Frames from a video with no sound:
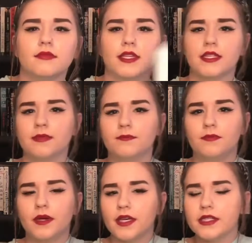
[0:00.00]
this
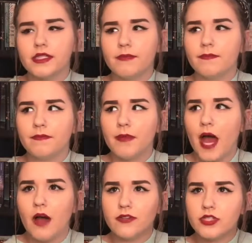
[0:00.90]
book is
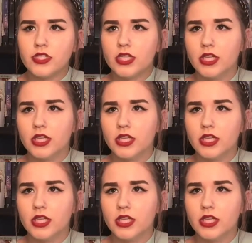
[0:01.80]
about